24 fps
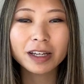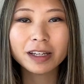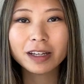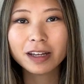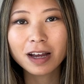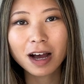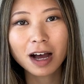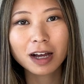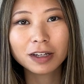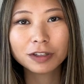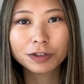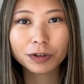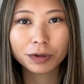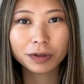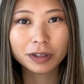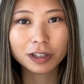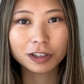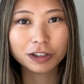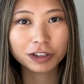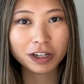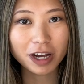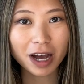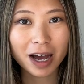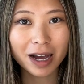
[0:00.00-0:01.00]

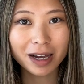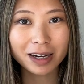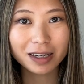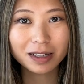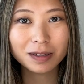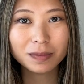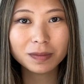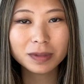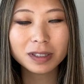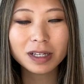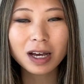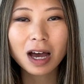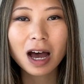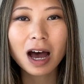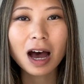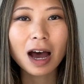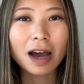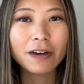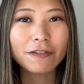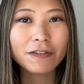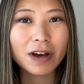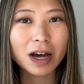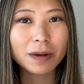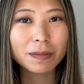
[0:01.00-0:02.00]
non-toiletry items, I
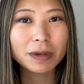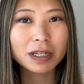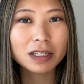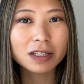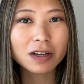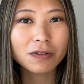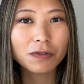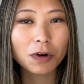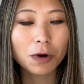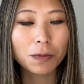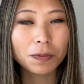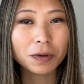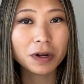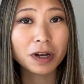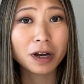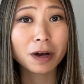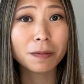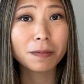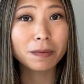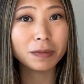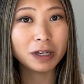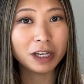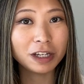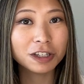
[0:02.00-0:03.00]
found myself opening
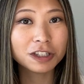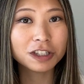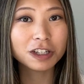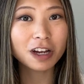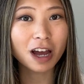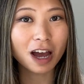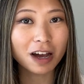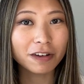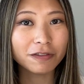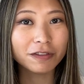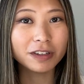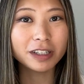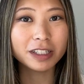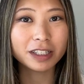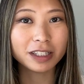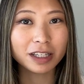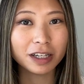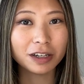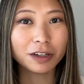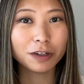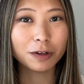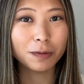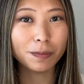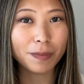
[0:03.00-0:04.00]
up each and every
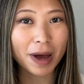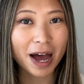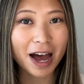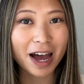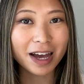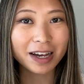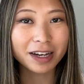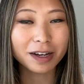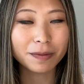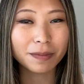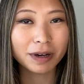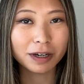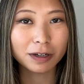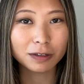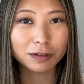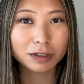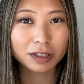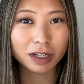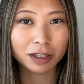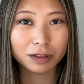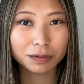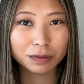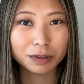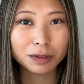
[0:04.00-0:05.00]
single bag in my
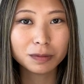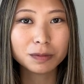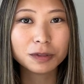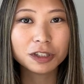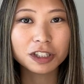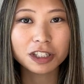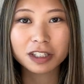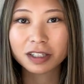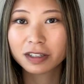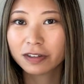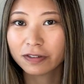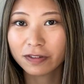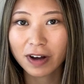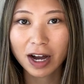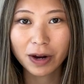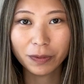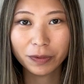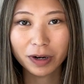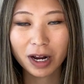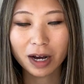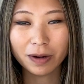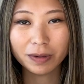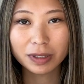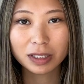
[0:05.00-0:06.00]
hotel room just to find what
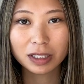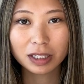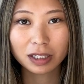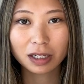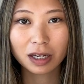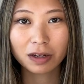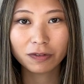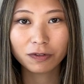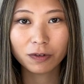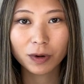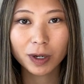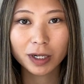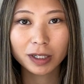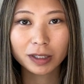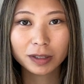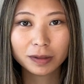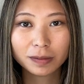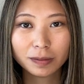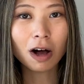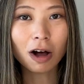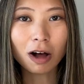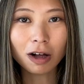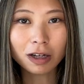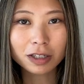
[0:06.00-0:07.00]
I was looking for.
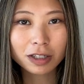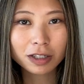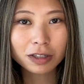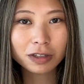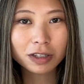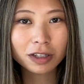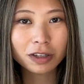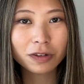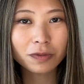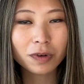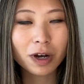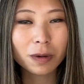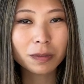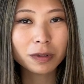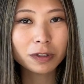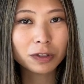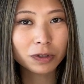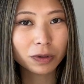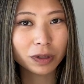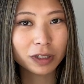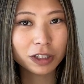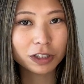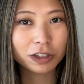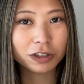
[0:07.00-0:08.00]
Also in the realm of
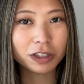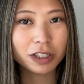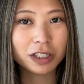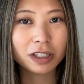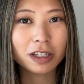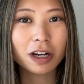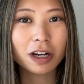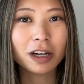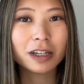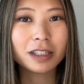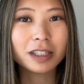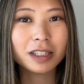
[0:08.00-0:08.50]
toiletries are